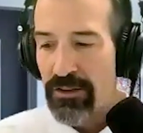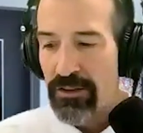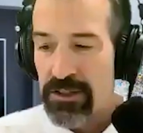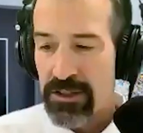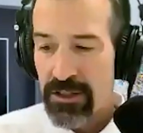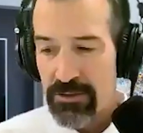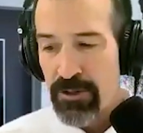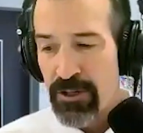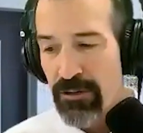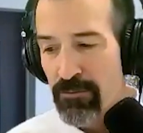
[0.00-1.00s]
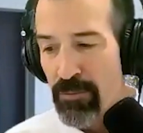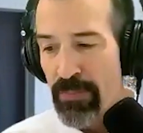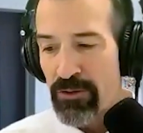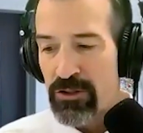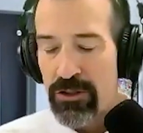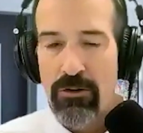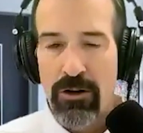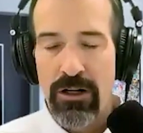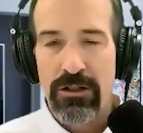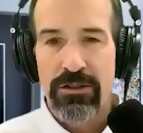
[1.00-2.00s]
This has been so
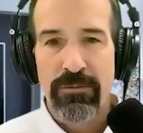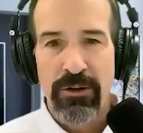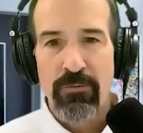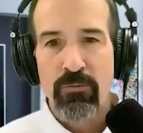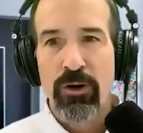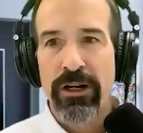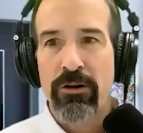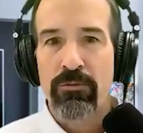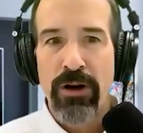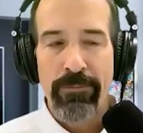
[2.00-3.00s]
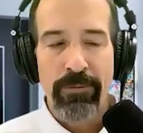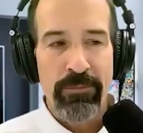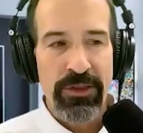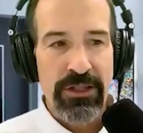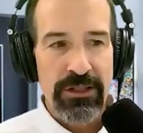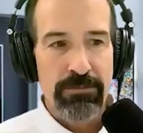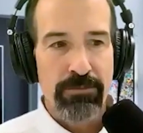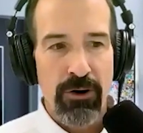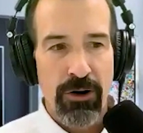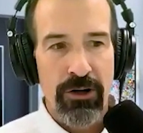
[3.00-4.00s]
awesome, and we're going to wrap up this
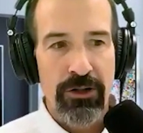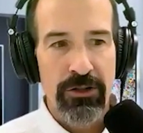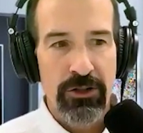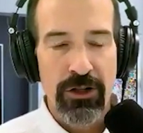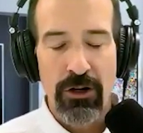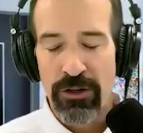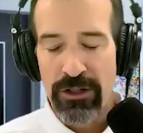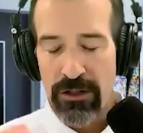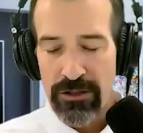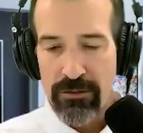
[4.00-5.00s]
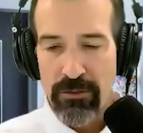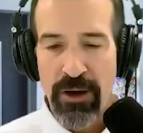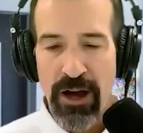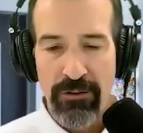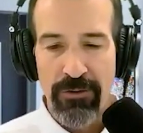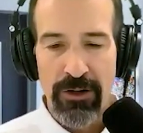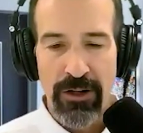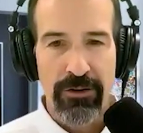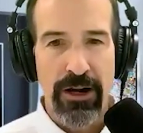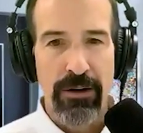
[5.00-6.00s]
part of the show, and Deren's going to be back for
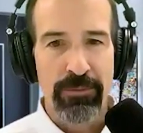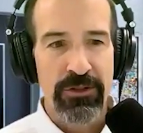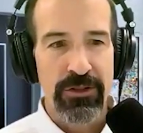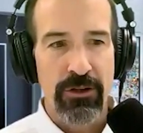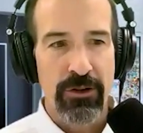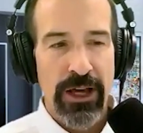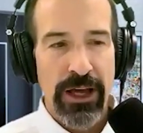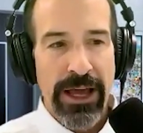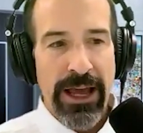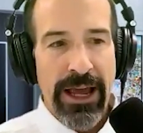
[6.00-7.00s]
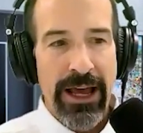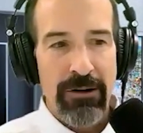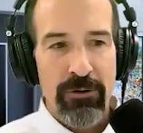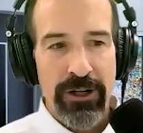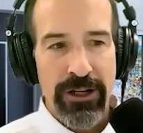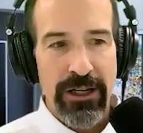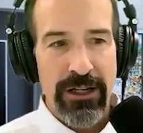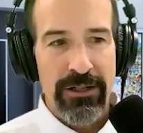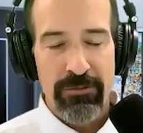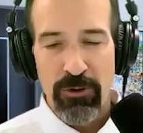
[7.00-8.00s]
another episode and I want to get
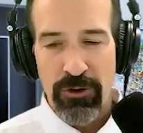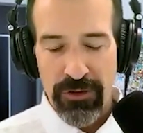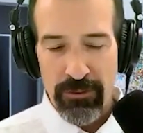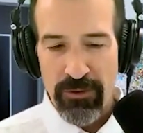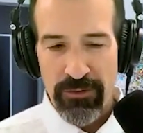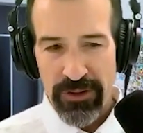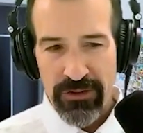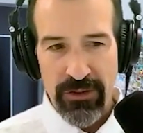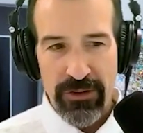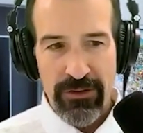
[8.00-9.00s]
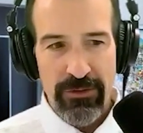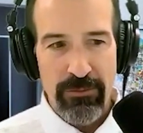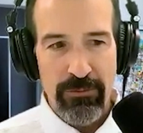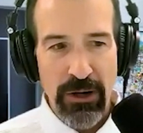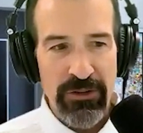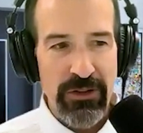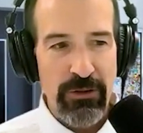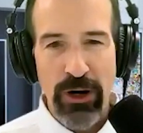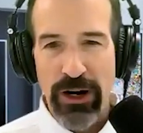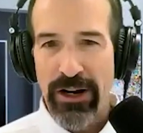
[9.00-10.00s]
into more some of this this now we see
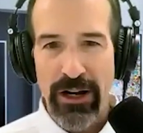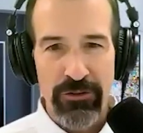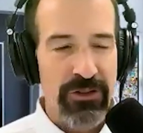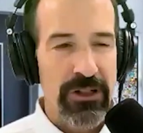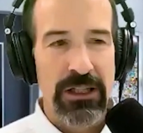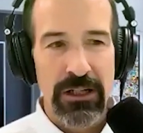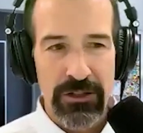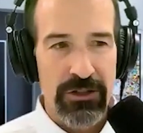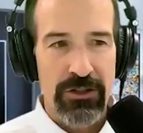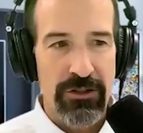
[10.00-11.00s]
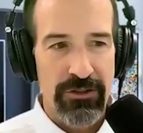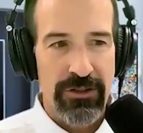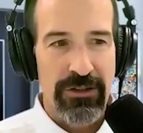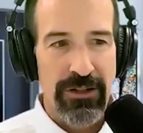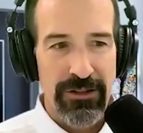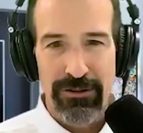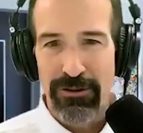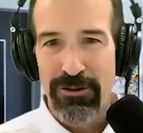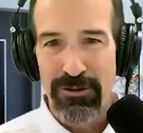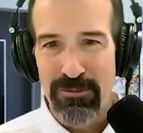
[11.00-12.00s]
warehouse clusters and and
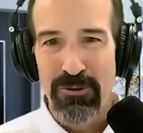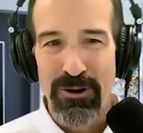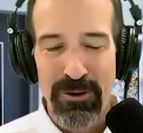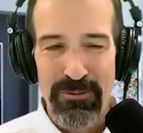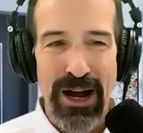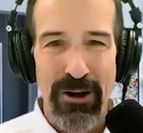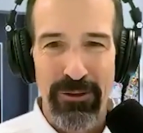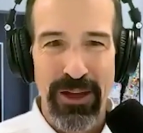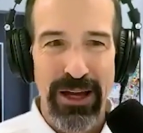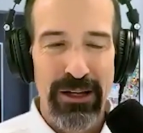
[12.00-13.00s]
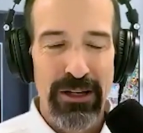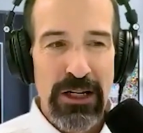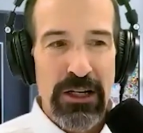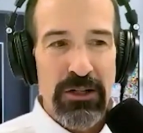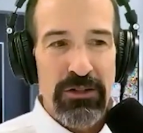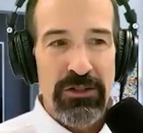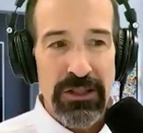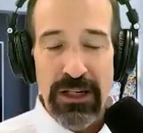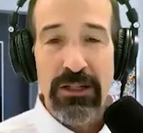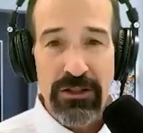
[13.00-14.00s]
learn more about that. So
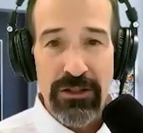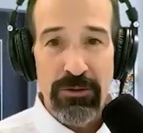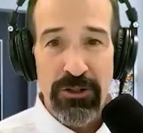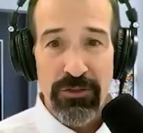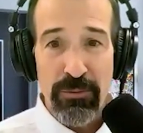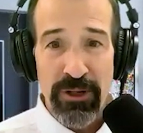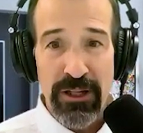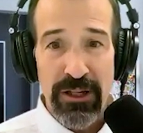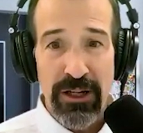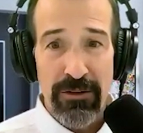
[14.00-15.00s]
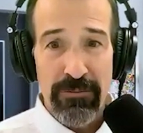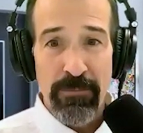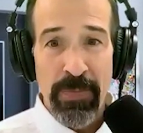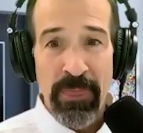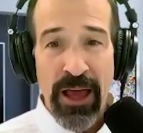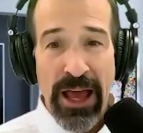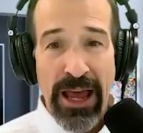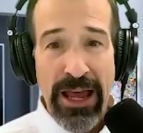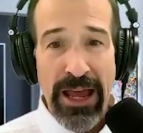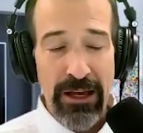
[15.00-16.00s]
thank you so much for being here,
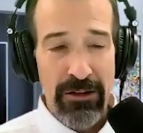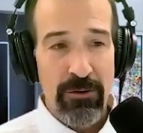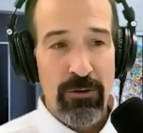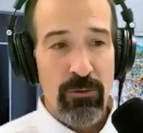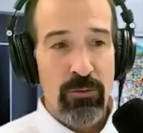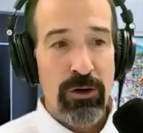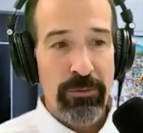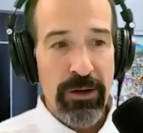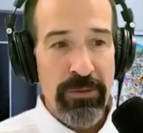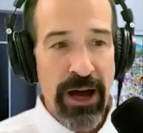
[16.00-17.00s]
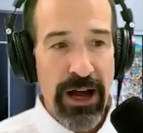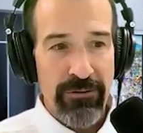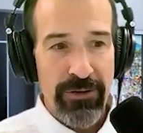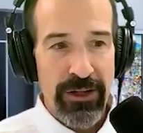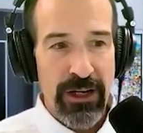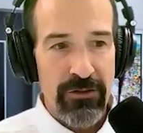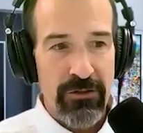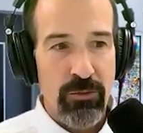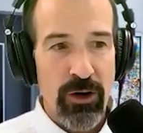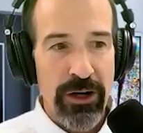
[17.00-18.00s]
and we'll be back for the next
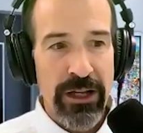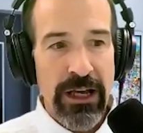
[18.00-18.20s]
one.